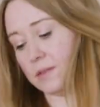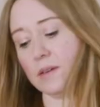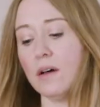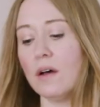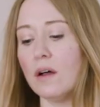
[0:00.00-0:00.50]

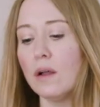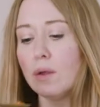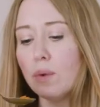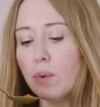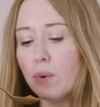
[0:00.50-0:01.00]

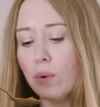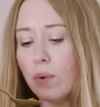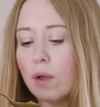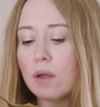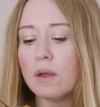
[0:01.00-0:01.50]
dhal.
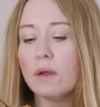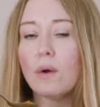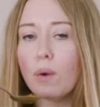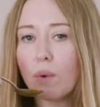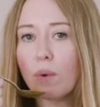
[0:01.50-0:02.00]

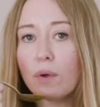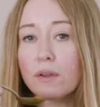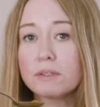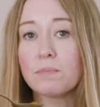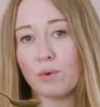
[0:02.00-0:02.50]

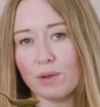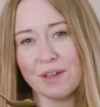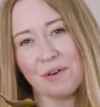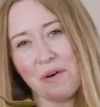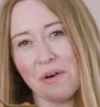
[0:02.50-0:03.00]
It's
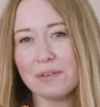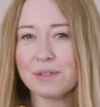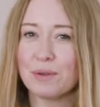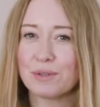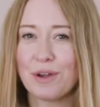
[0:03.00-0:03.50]
boiling hot,
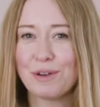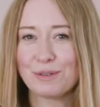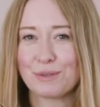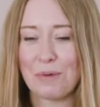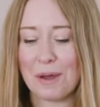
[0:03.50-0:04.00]
so I'll try
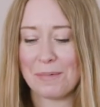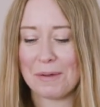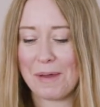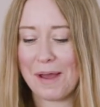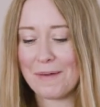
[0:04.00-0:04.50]
not to burn my
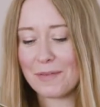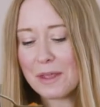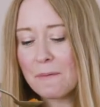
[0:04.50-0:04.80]
mouth.